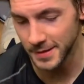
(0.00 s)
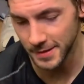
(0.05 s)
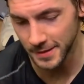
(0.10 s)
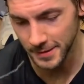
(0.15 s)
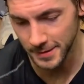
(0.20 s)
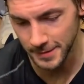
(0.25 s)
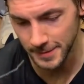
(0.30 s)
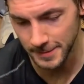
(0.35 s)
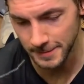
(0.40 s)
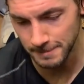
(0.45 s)

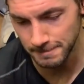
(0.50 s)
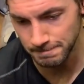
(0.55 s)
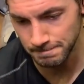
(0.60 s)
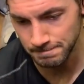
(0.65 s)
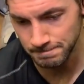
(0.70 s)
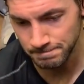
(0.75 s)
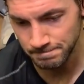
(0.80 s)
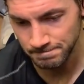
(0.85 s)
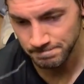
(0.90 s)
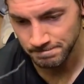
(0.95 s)
Um,
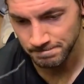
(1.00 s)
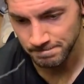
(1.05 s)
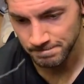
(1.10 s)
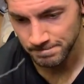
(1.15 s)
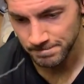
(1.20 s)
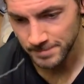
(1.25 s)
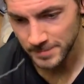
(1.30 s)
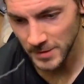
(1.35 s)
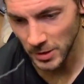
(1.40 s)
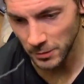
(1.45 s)

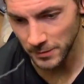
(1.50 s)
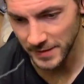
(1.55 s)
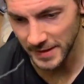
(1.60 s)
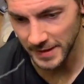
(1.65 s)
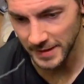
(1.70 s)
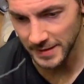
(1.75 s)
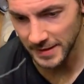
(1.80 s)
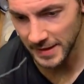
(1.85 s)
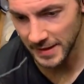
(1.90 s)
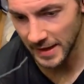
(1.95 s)
you know,
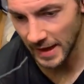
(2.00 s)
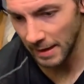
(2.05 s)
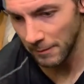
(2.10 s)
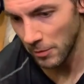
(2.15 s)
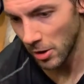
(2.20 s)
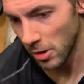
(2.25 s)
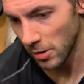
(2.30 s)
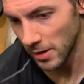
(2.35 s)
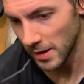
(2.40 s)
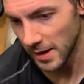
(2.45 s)
they, they came
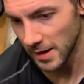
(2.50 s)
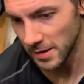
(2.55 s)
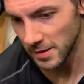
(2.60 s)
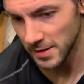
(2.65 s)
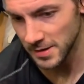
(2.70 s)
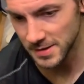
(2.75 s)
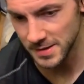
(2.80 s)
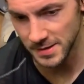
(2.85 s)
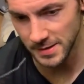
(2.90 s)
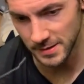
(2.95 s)
hard at
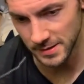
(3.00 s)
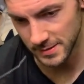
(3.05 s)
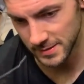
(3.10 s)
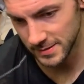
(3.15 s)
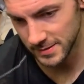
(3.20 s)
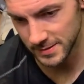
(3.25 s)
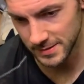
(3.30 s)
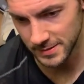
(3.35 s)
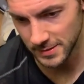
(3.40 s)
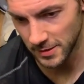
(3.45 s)
us. They
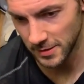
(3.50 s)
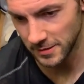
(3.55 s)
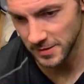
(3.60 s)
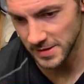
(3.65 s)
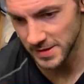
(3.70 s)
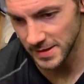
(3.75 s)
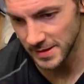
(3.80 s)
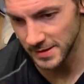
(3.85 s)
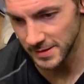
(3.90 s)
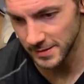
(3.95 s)

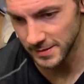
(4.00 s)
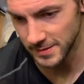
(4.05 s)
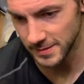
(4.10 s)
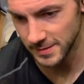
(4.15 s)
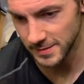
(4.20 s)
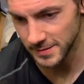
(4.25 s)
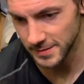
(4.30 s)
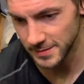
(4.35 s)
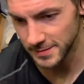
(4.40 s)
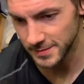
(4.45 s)
obviously they're,
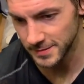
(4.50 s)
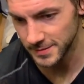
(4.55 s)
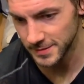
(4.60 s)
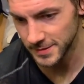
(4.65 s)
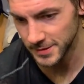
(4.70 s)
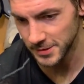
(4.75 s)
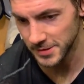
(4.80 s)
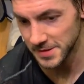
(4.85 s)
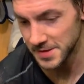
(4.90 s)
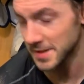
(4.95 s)

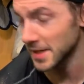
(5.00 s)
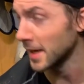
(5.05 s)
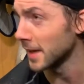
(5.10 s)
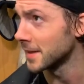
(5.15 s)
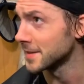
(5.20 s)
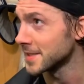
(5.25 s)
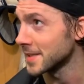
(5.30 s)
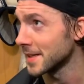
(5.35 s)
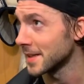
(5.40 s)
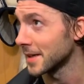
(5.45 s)
they the
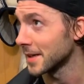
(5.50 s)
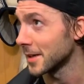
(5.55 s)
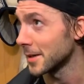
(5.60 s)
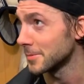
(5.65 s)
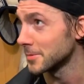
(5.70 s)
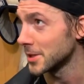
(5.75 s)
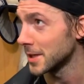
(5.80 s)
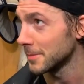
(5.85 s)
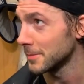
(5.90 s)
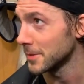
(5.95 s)
Stanley
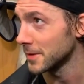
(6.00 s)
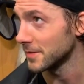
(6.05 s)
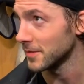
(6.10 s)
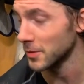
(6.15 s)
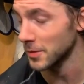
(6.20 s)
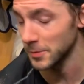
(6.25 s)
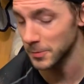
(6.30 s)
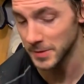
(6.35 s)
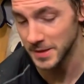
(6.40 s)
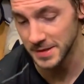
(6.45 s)
Cup champion
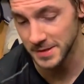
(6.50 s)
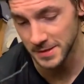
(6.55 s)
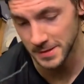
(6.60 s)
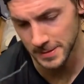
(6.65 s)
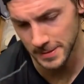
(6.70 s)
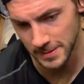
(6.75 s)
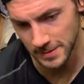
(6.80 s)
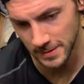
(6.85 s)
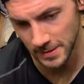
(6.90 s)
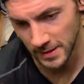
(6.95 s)
for a
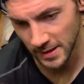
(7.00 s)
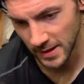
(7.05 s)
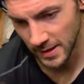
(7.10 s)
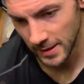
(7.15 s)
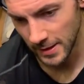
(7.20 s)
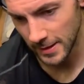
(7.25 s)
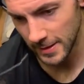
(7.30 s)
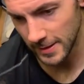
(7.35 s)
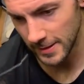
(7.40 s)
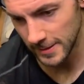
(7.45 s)
reason,
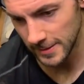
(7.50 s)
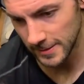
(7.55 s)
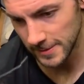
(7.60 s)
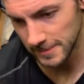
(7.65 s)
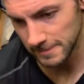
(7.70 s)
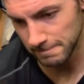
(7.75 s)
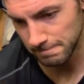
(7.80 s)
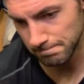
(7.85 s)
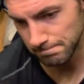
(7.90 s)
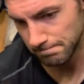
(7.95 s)
and
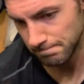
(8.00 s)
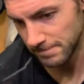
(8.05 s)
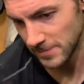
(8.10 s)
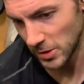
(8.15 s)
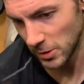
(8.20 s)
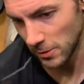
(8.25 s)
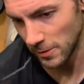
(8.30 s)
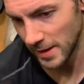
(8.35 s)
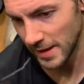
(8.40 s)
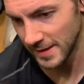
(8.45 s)
um, you
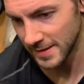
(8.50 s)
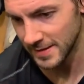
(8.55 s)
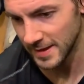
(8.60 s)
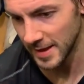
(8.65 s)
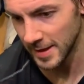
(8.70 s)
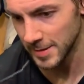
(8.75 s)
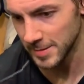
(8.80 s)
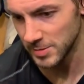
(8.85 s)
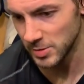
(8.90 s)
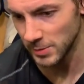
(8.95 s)
know, at
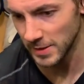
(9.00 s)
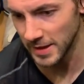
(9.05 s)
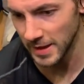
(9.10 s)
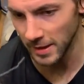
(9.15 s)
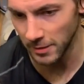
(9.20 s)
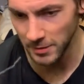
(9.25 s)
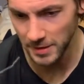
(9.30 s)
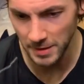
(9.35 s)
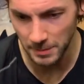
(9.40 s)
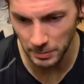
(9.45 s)
times we
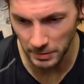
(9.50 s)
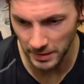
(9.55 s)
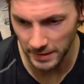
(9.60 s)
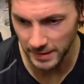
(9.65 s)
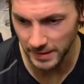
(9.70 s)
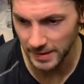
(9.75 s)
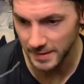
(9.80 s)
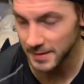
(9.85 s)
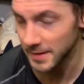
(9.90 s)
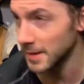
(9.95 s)
carried the
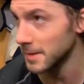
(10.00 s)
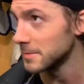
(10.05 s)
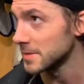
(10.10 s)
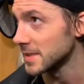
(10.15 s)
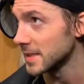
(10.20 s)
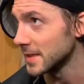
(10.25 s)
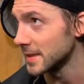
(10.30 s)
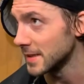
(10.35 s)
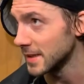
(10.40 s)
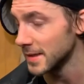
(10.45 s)
play, at times
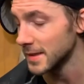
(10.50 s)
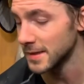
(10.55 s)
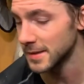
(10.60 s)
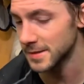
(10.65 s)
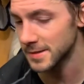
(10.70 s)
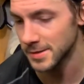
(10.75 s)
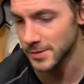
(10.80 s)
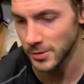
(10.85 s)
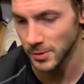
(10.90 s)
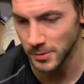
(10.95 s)
they
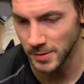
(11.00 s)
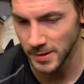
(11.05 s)
did. So.